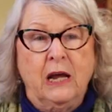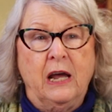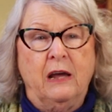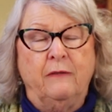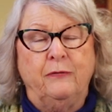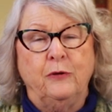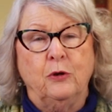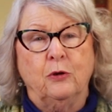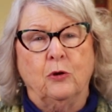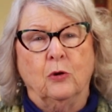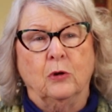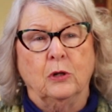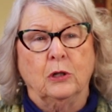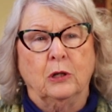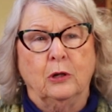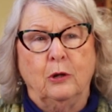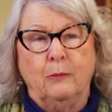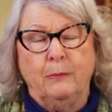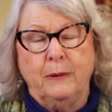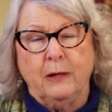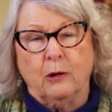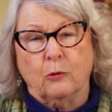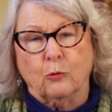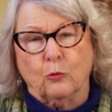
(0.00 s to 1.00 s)
If you go a little
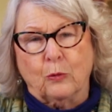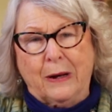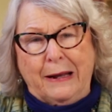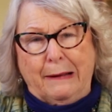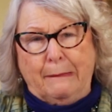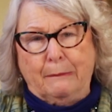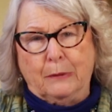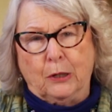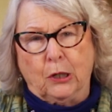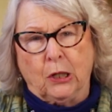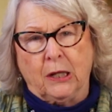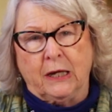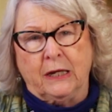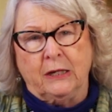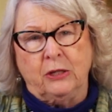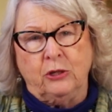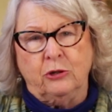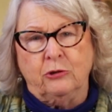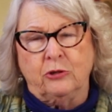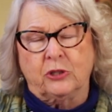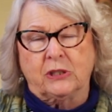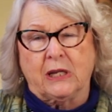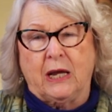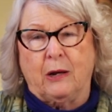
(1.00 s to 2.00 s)
bit rebel and
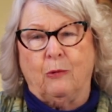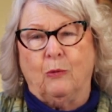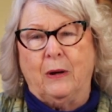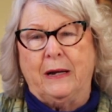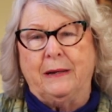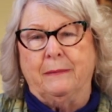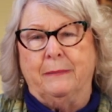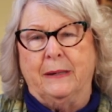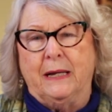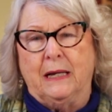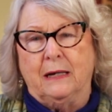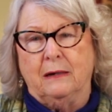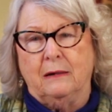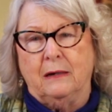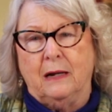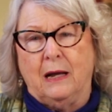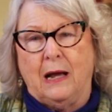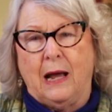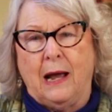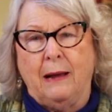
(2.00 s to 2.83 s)
you say, wait a minute,